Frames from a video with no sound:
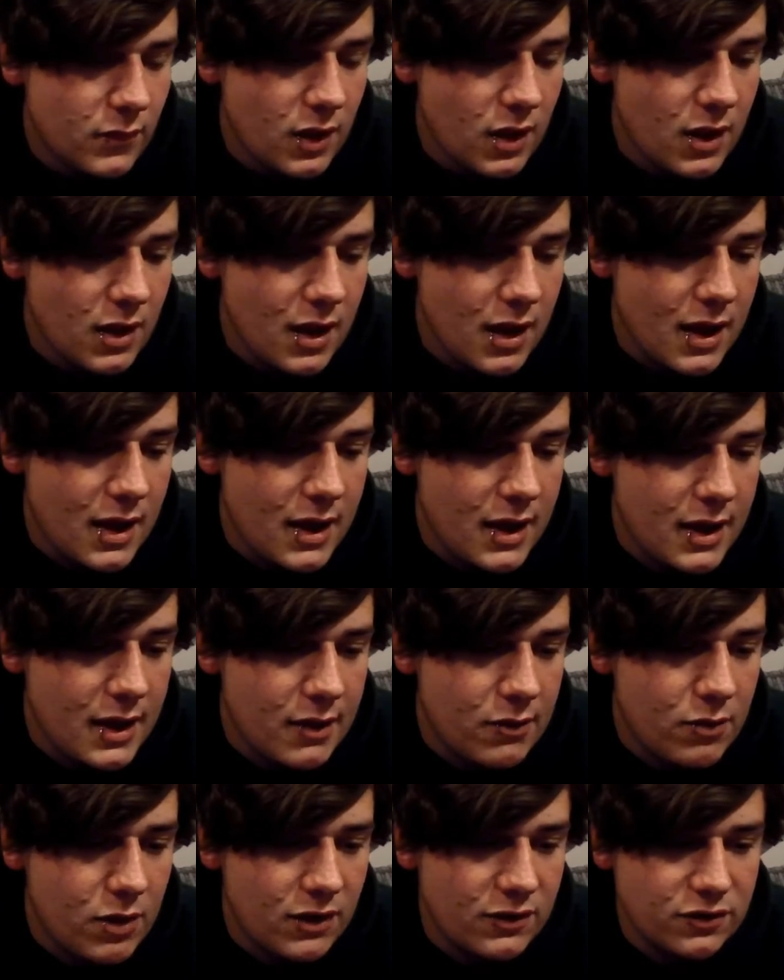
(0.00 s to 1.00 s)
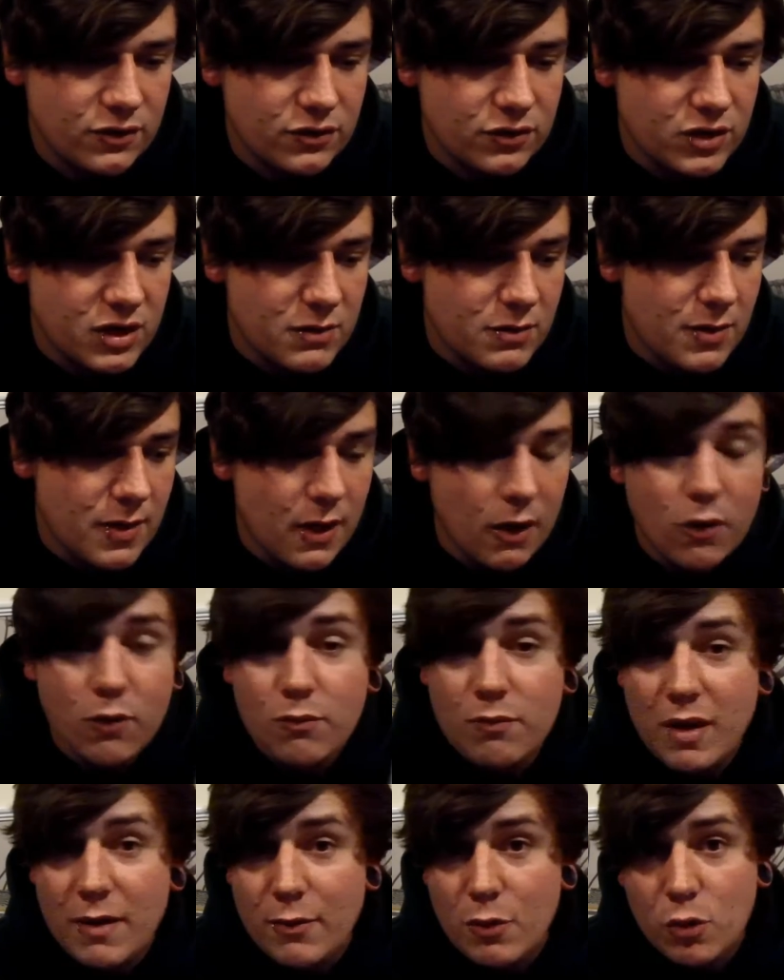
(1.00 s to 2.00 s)
What else could you keep in there?
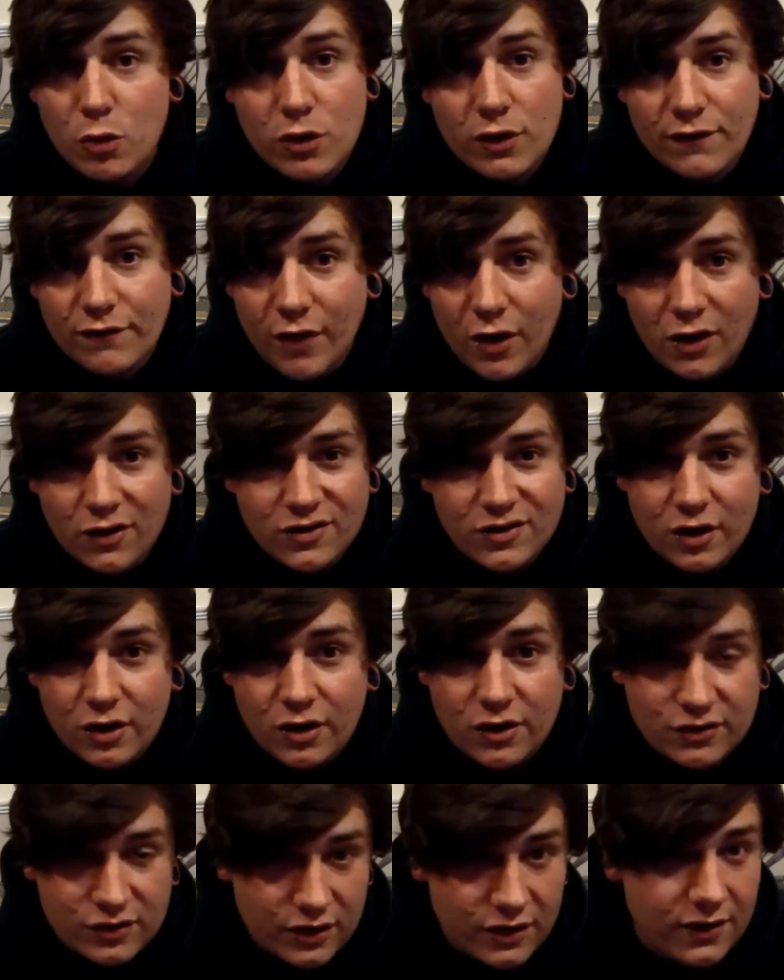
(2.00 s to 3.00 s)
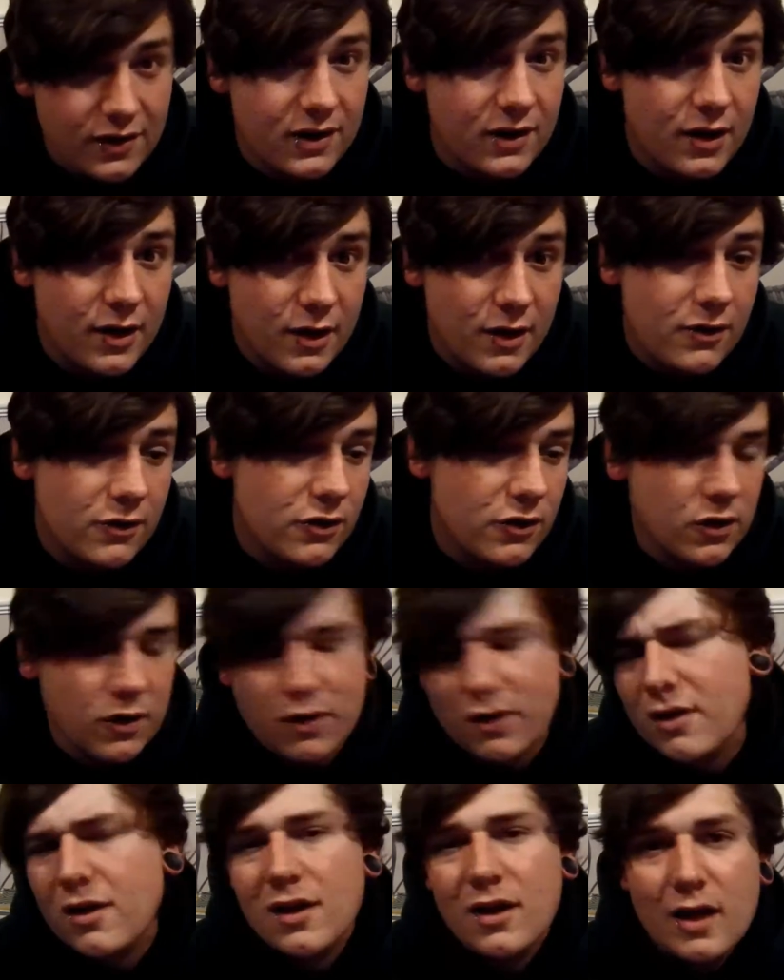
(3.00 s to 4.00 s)
Maybe all your fire starters, like
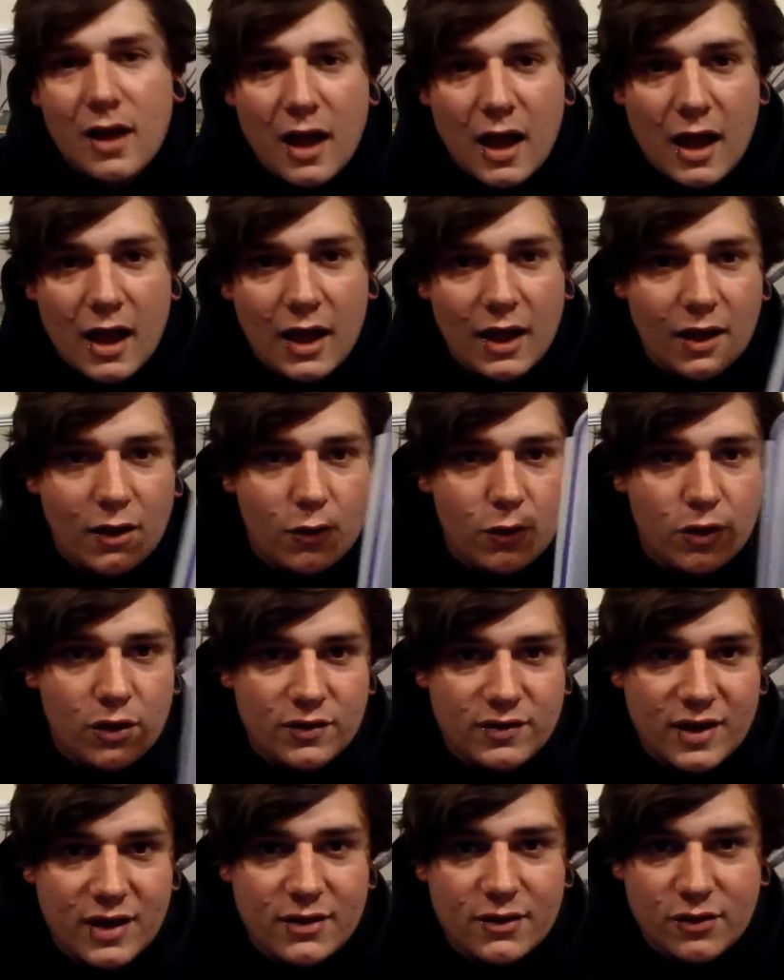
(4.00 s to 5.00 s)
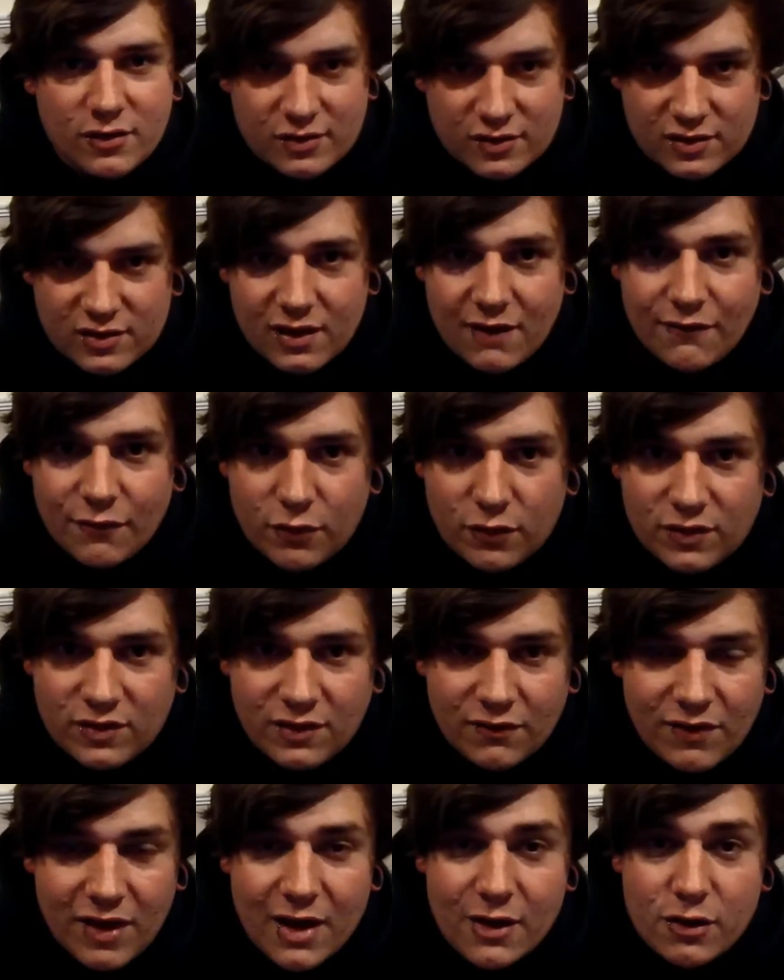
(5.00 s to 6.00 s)
your all your tinders and stuff like
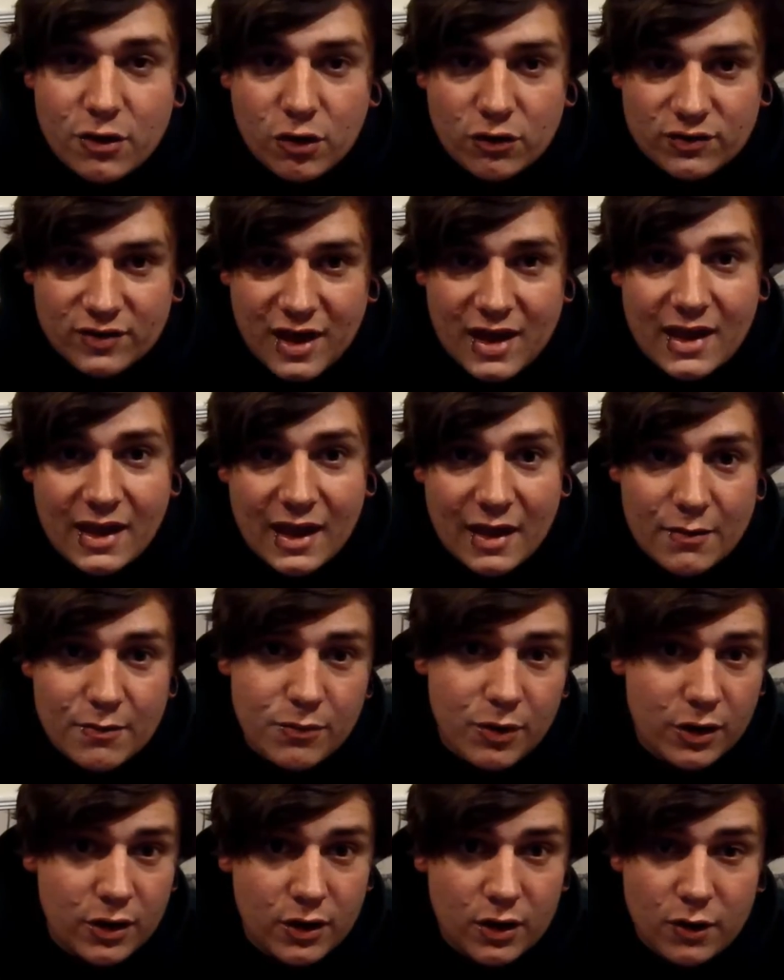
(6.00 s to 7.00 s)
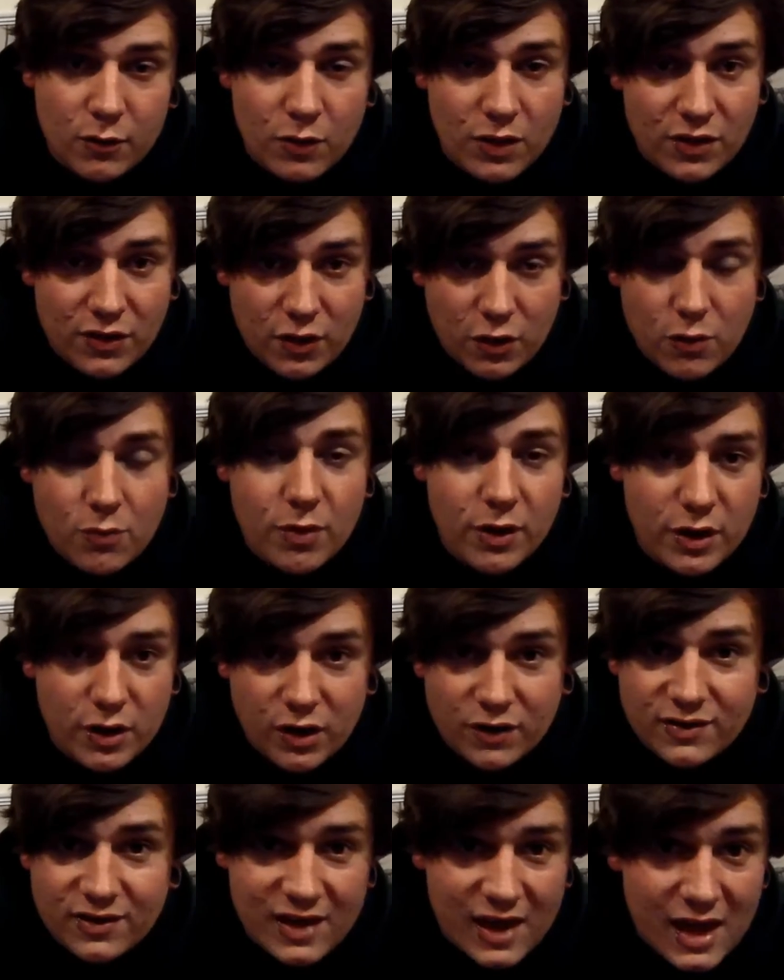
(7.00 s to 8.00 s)
that. You're not taking, but with you, but you
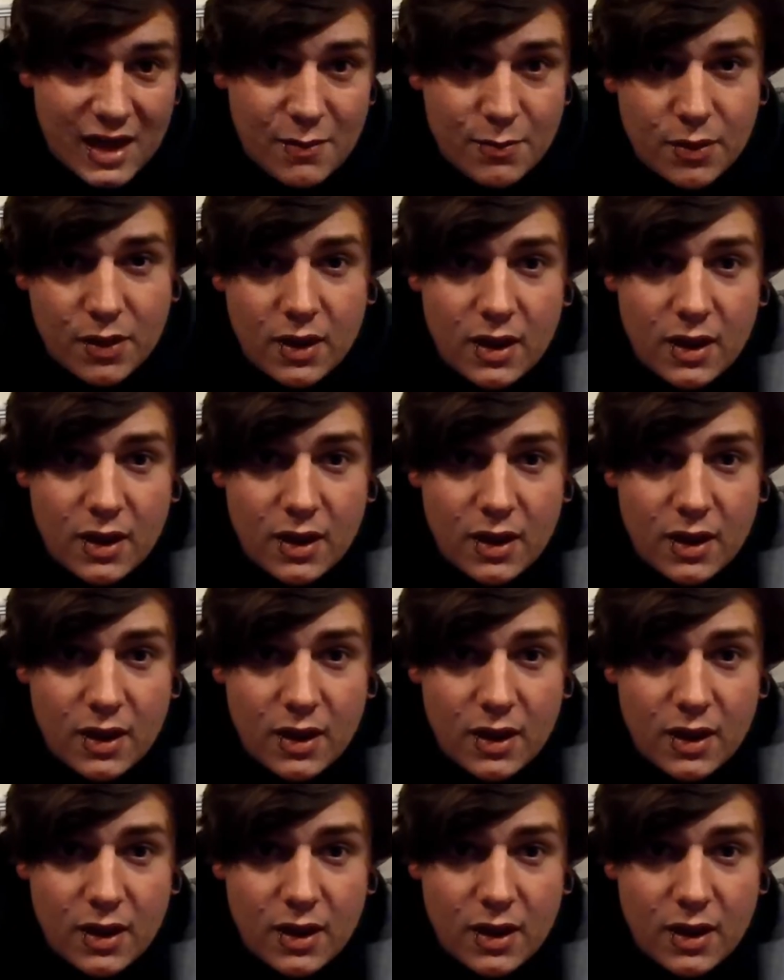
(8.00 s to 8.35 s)
like to keep.